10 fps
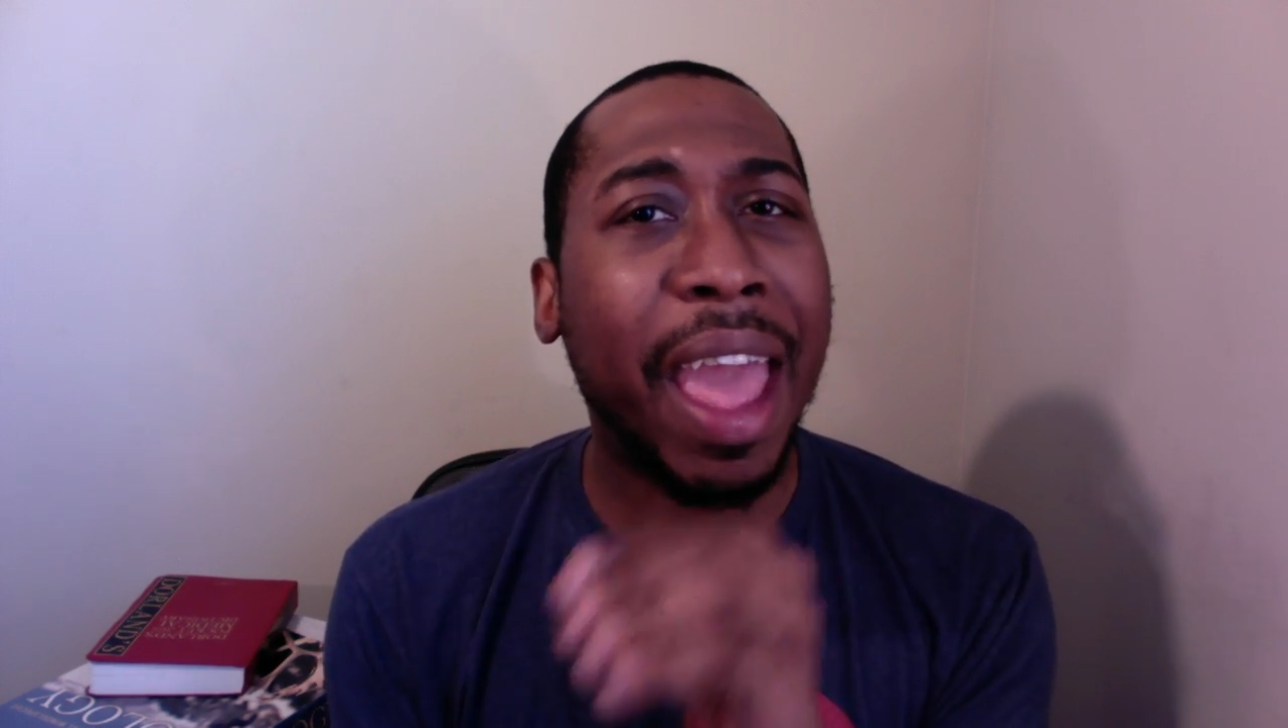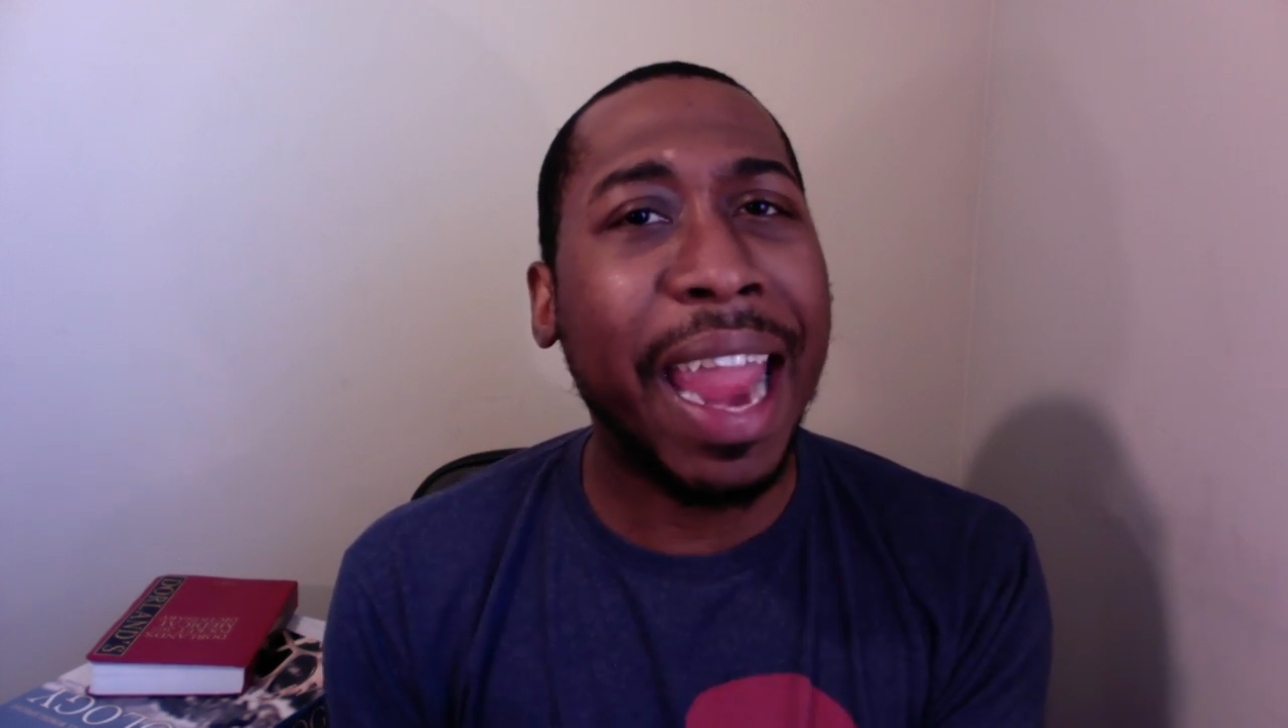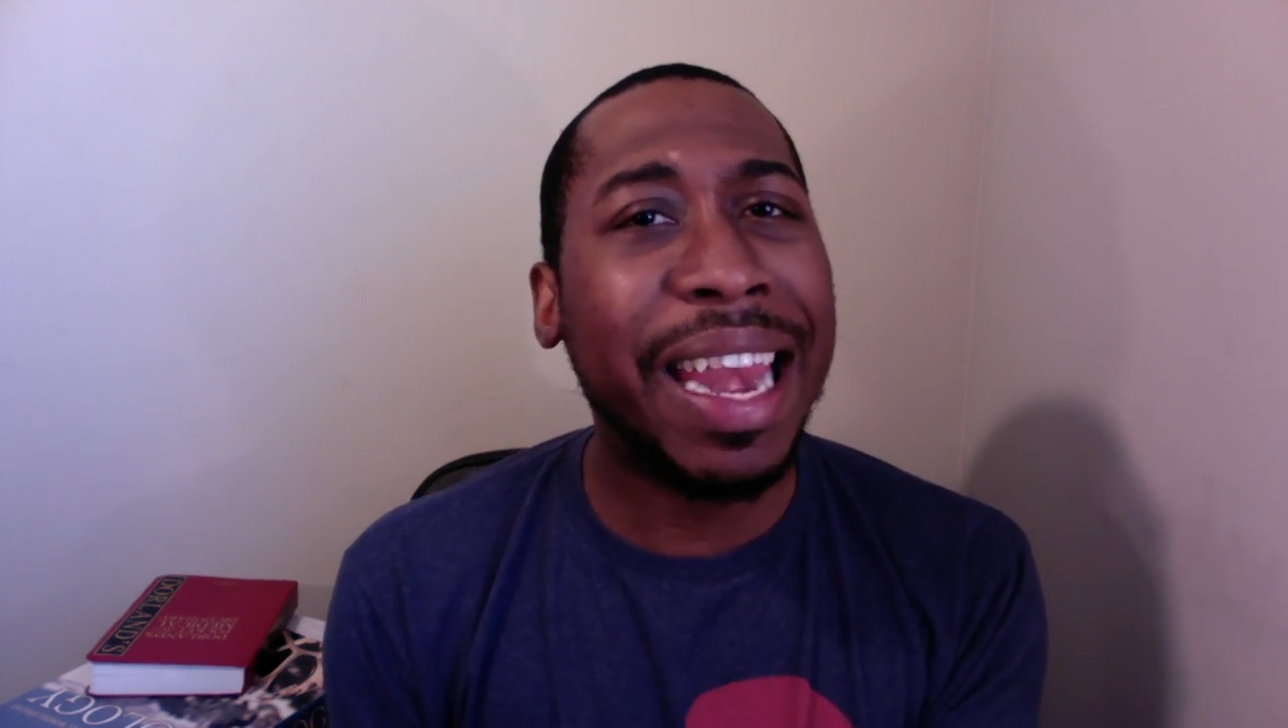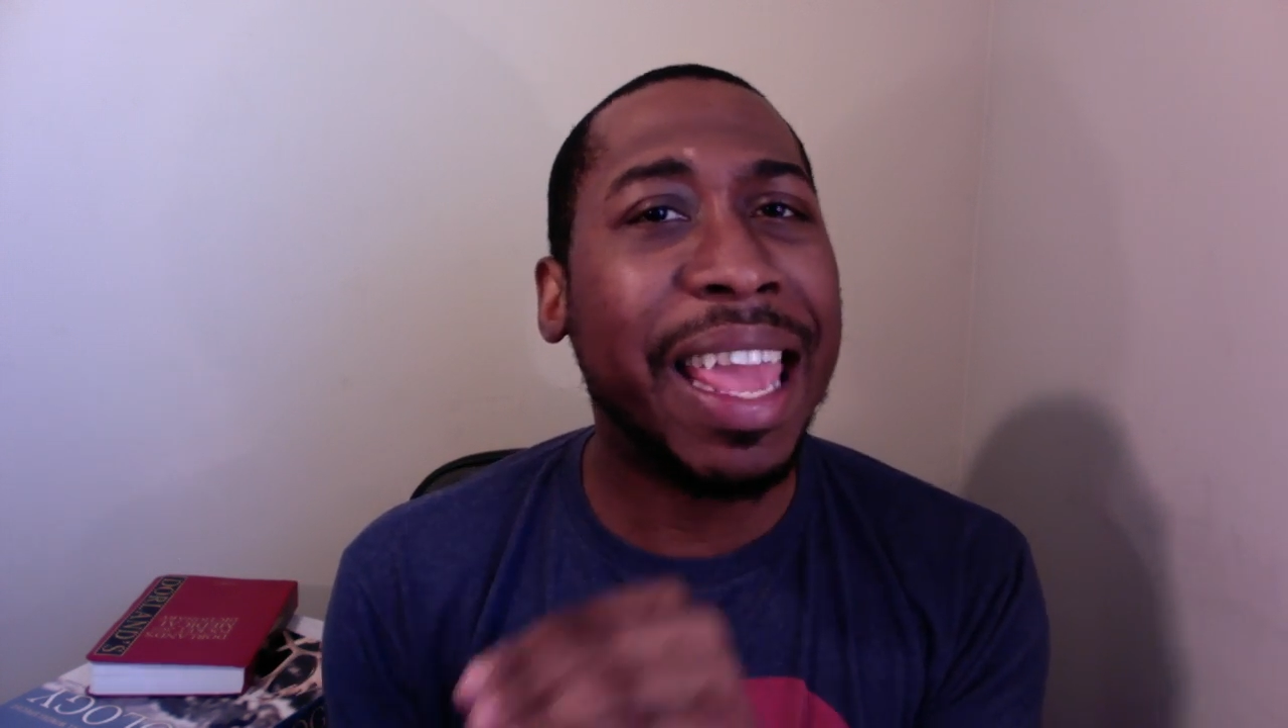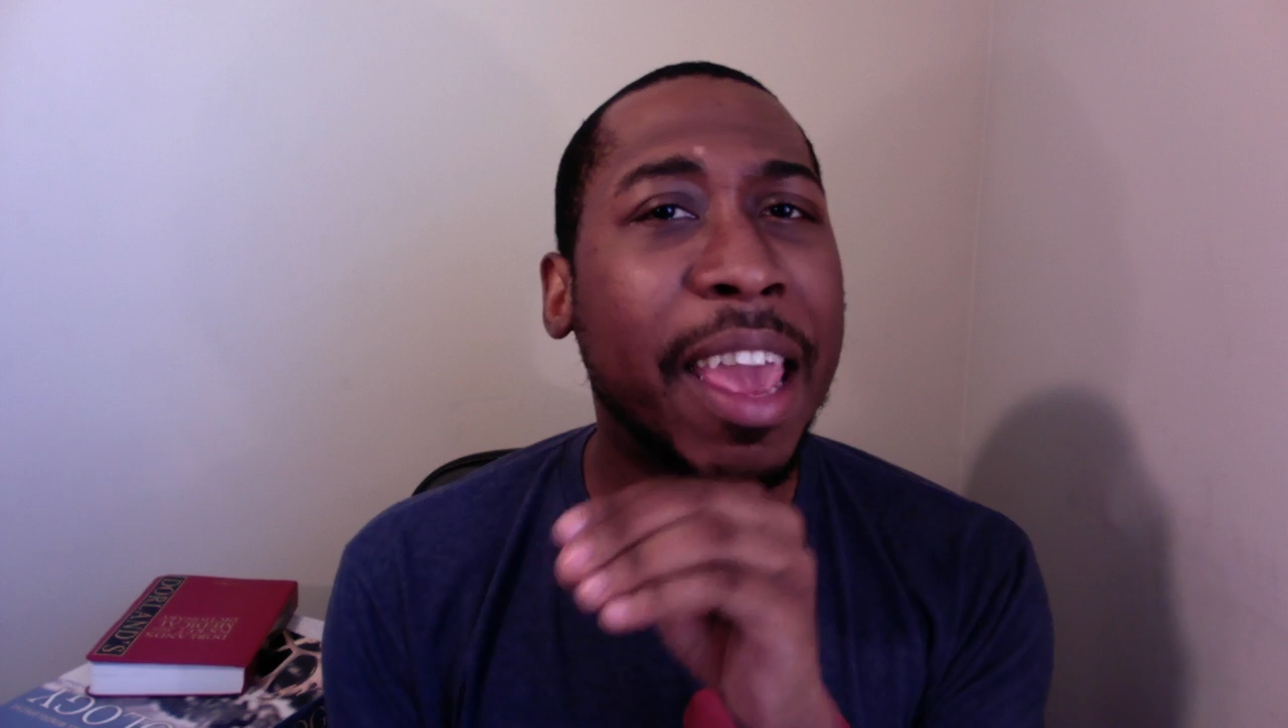
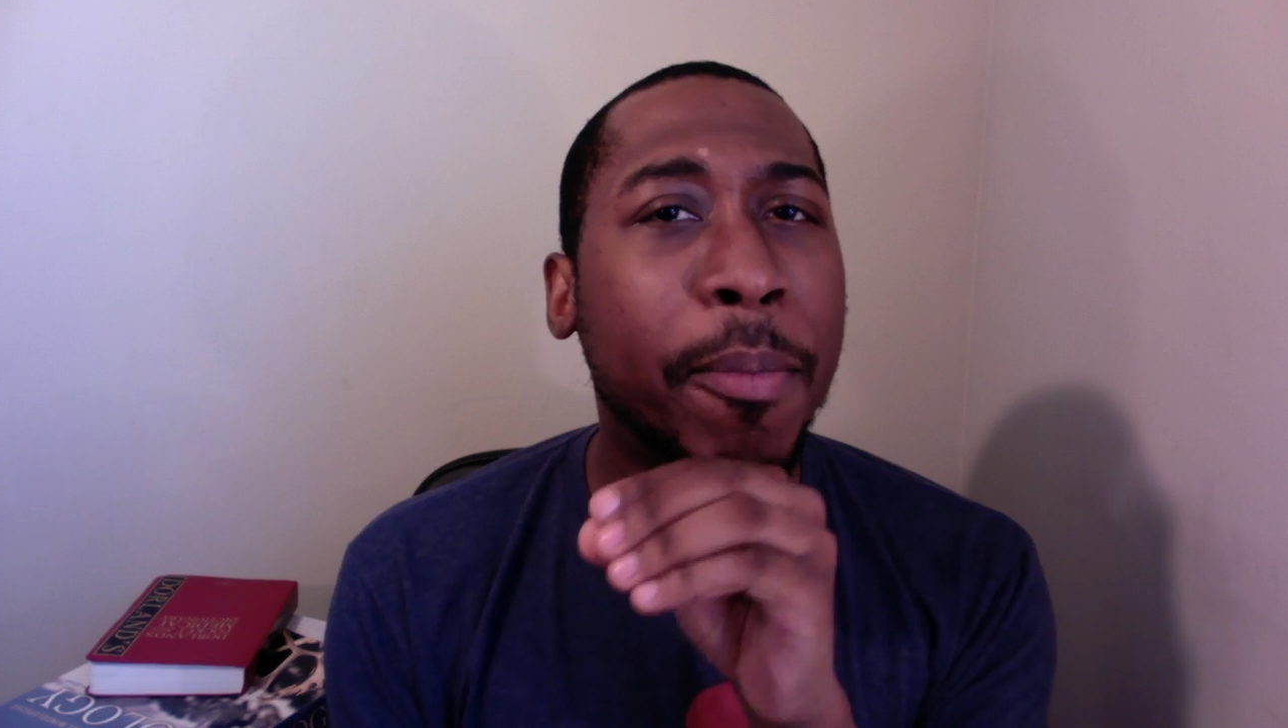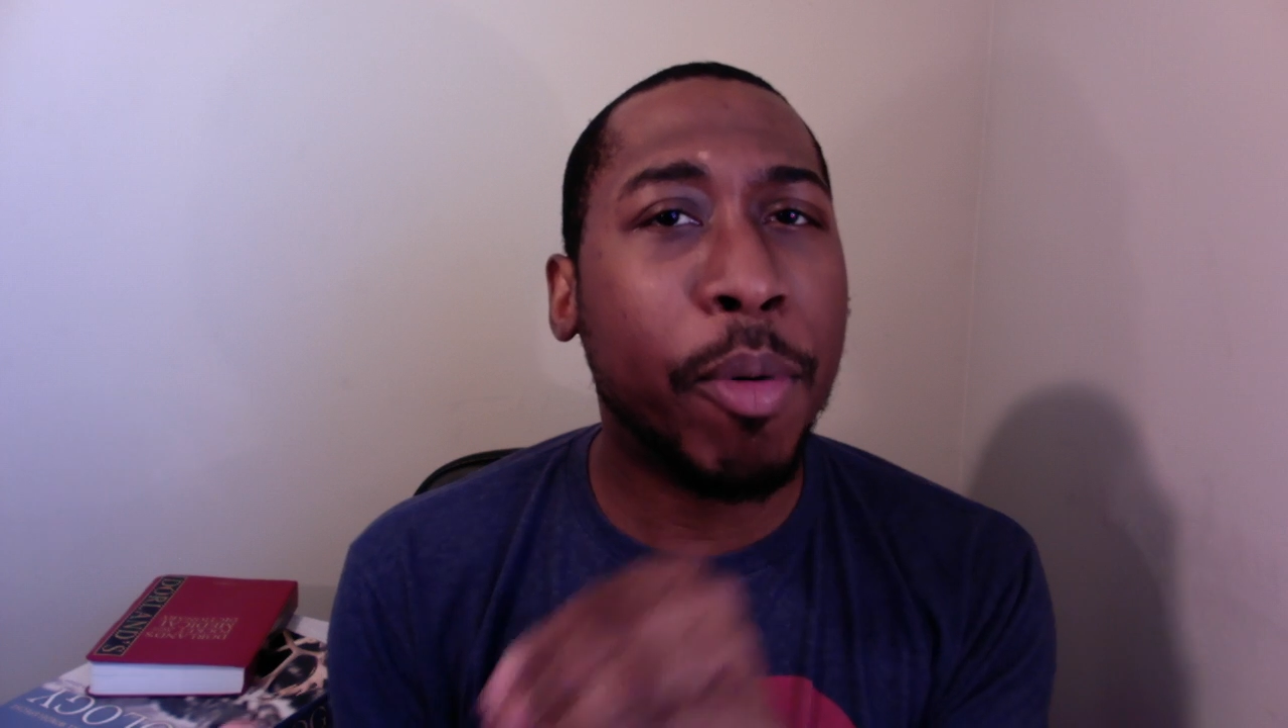ADN